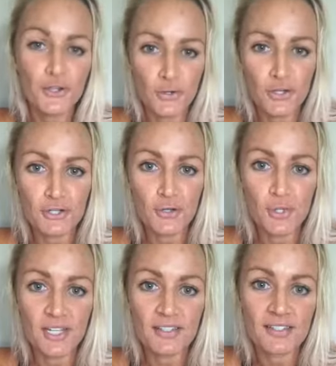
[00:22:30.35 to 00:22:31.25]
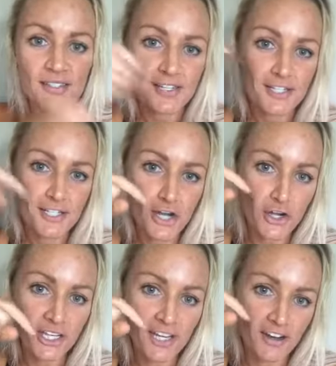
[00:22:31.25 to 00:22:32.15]
You can do this.
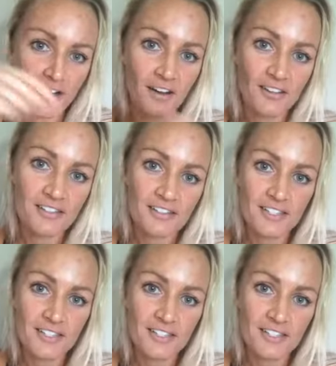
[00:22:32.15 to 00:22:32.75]
Start here.